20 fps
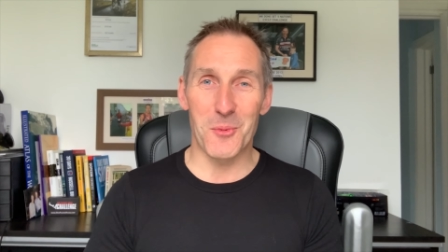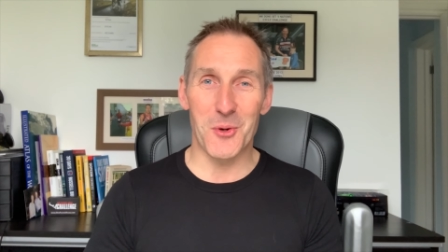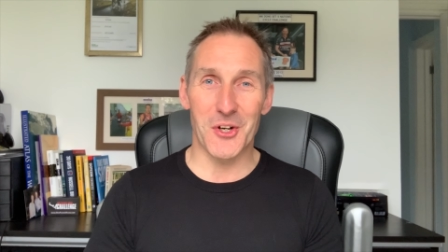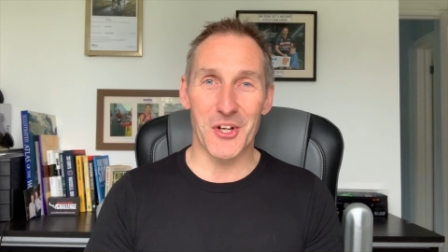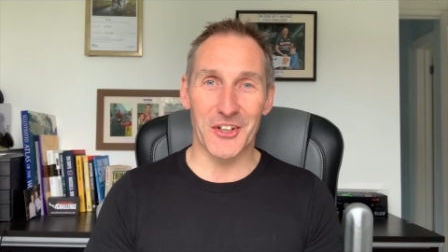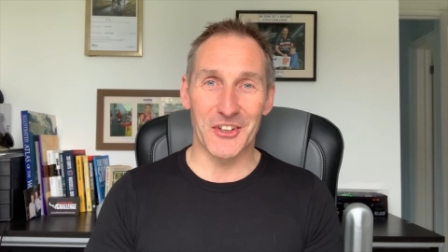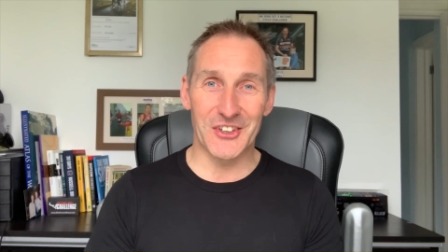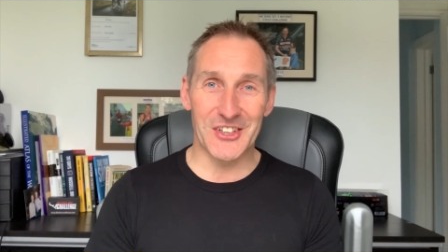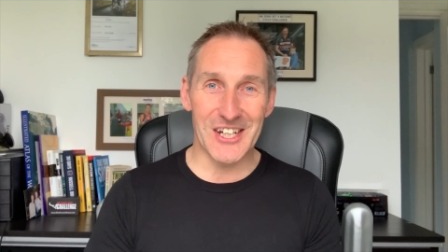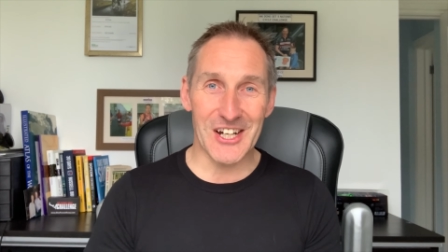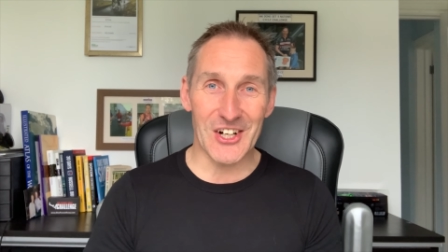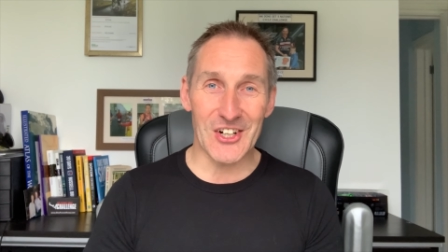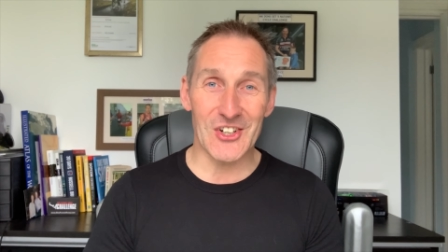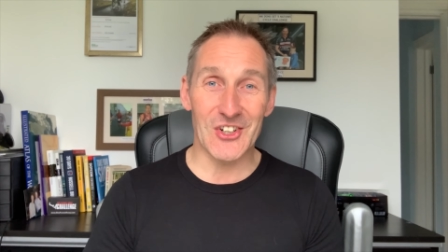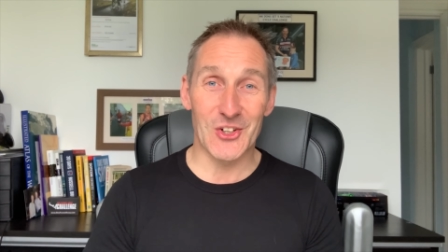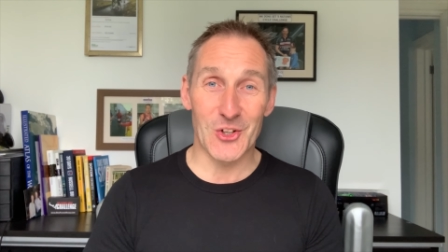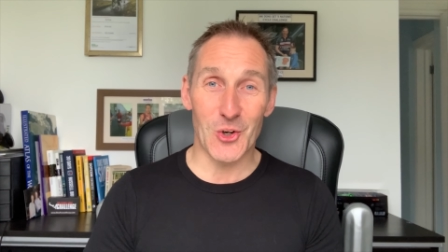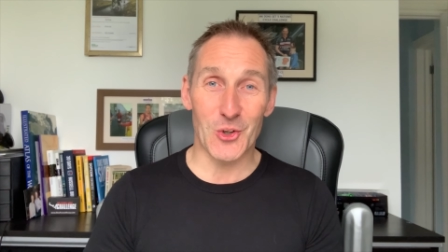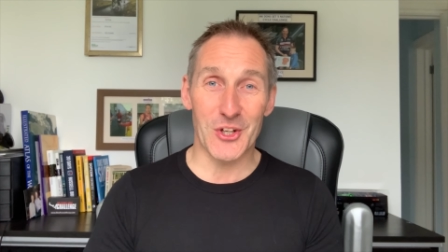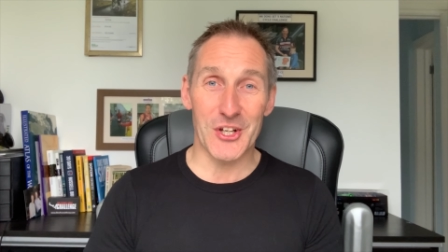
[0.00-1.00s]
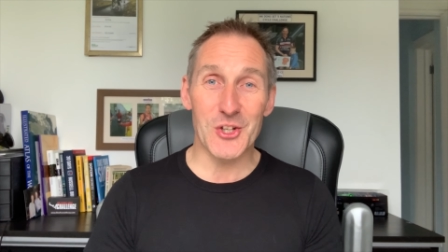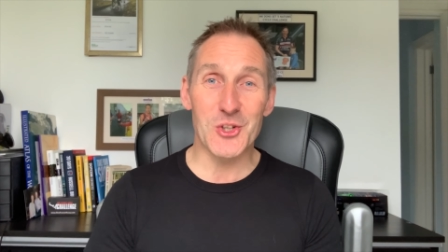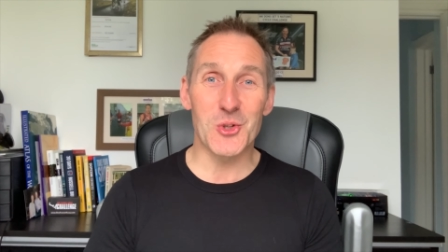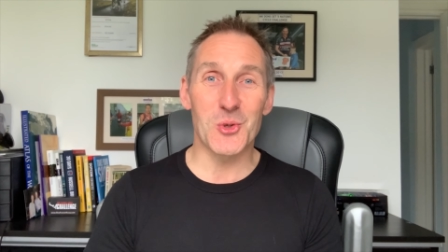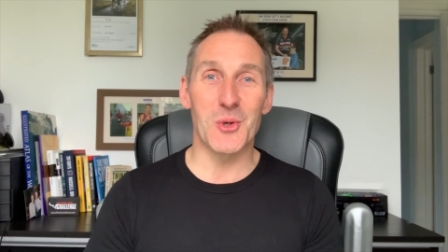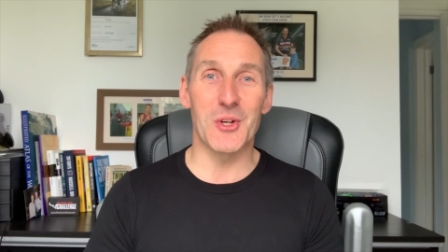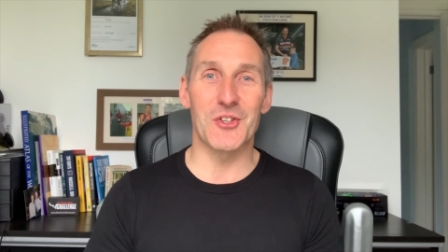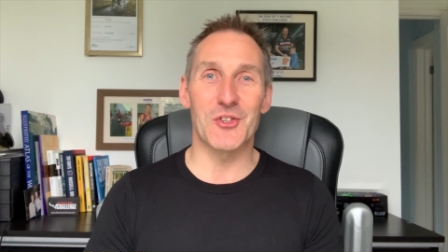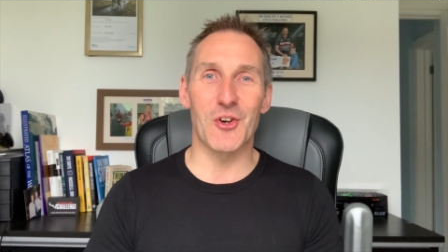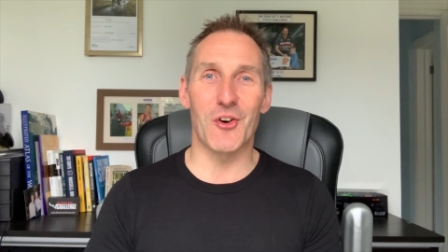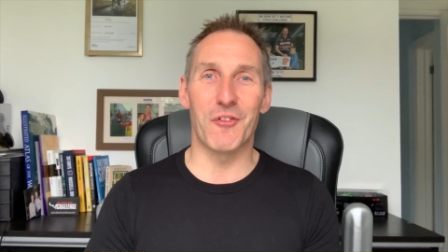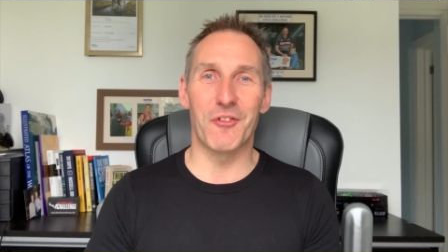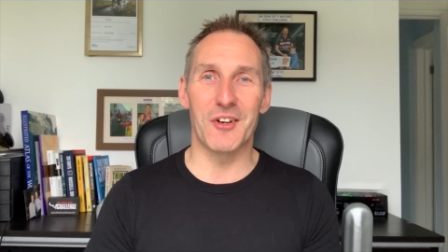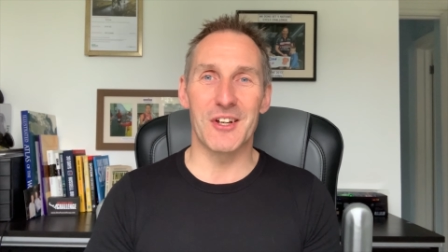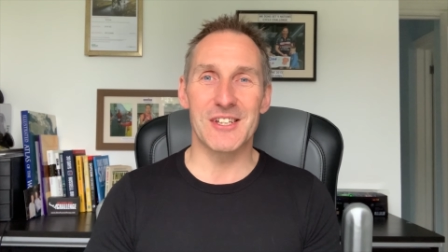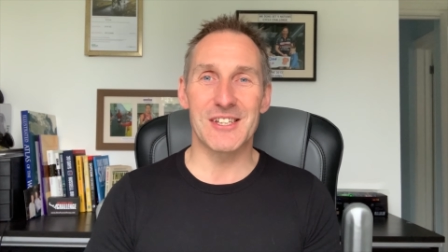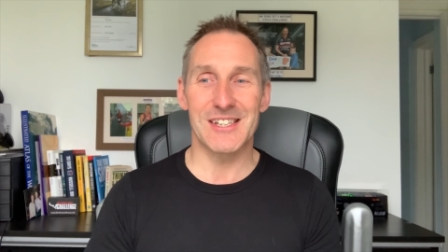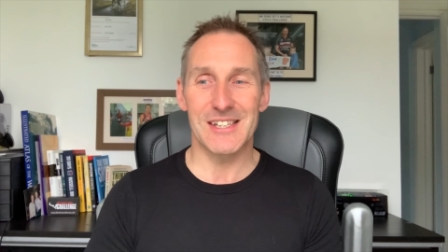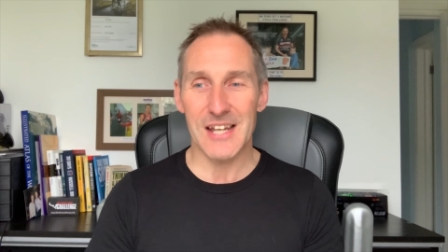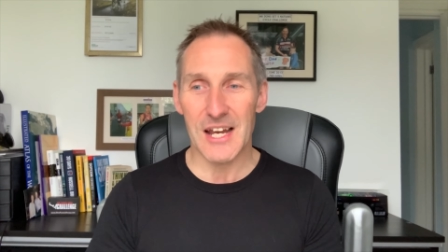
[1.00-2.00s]
when I got into his
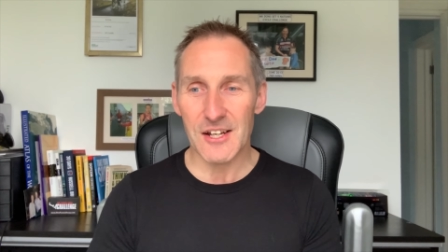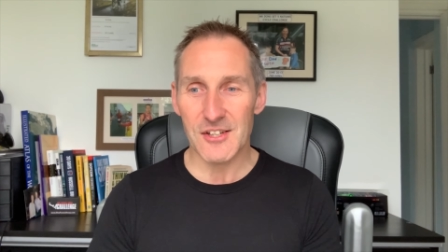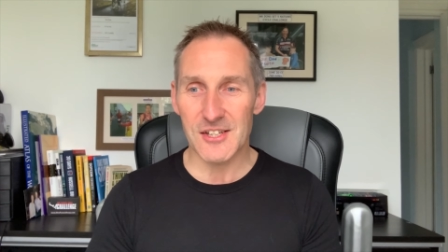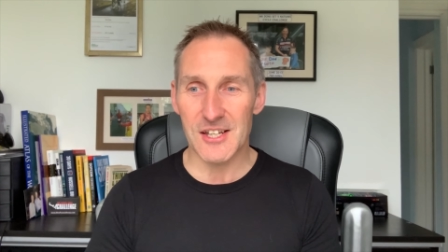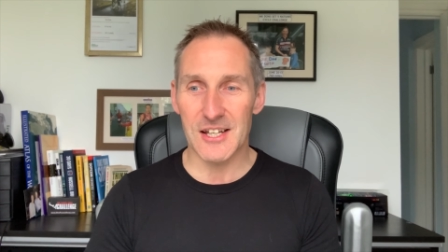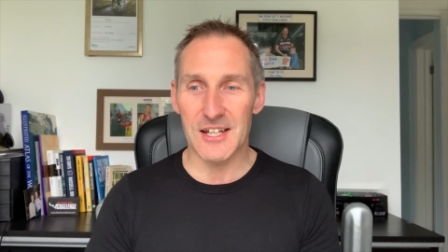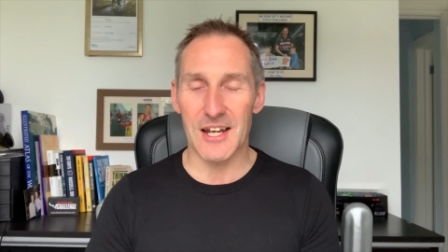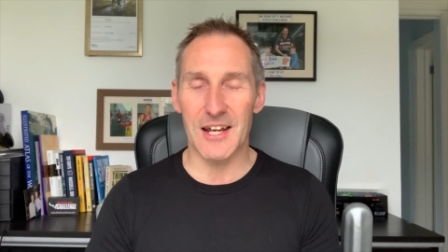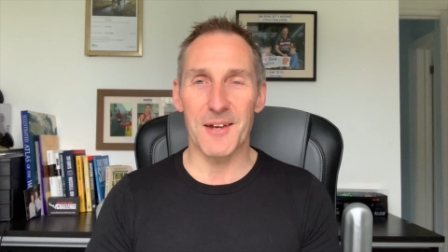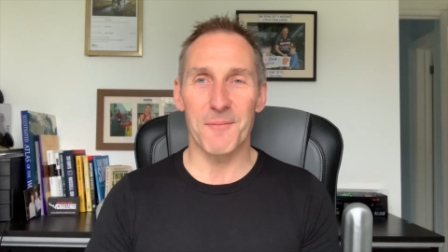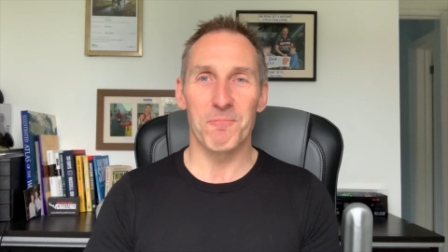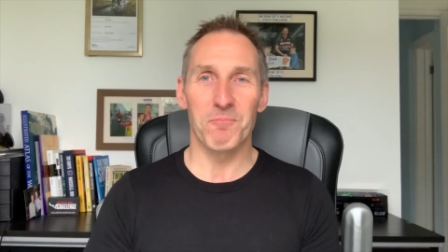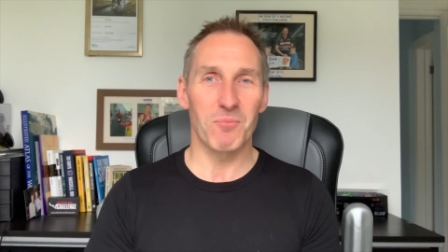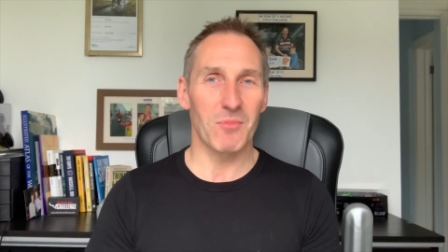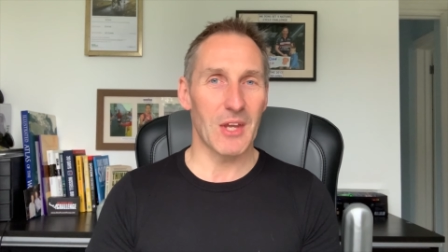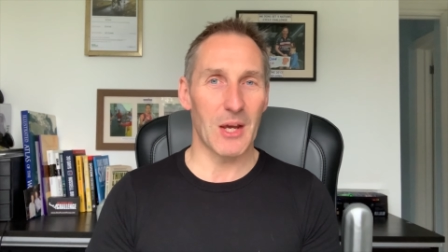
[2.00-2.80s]
office, tested it.